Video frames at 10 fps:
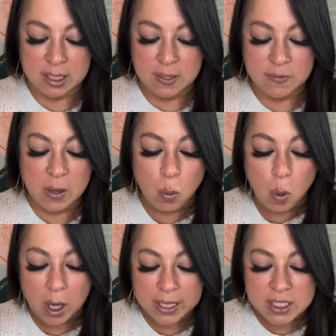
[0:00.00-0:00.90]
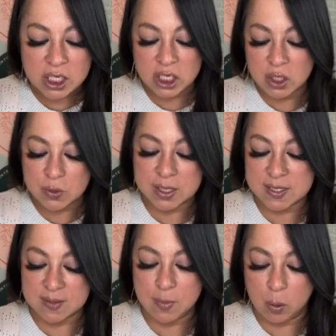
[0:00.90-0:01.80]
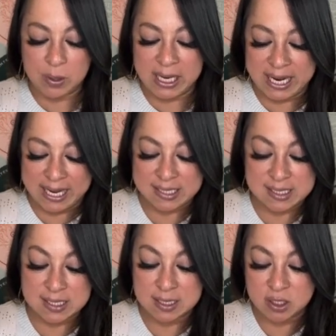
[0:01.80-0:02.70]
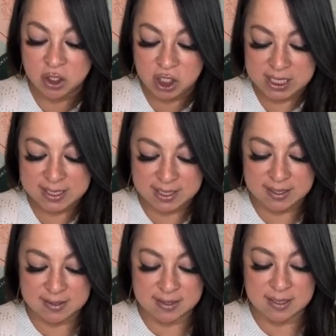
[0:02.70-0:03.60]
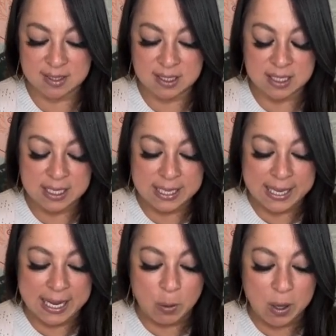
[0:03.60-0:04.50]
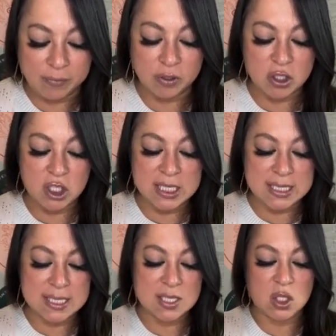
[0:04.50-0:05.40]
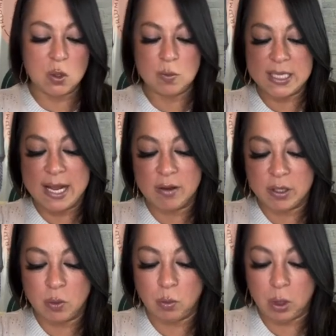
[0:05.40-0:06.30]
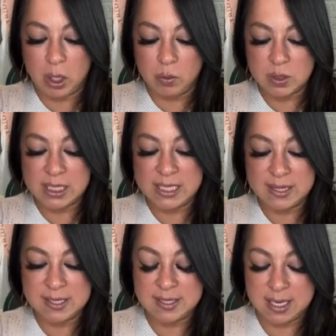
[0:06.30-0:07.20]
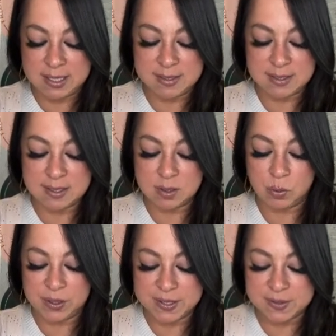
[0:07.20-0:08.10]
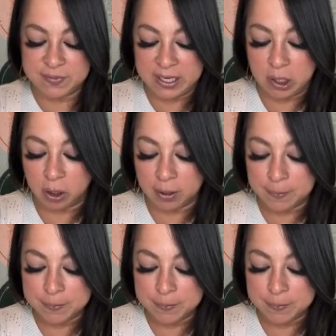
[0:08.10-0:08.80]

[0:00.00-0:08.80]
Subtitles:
They wanted to use this moment against Jesus. However, Jesus stooped down and wrote in the dust with his finger.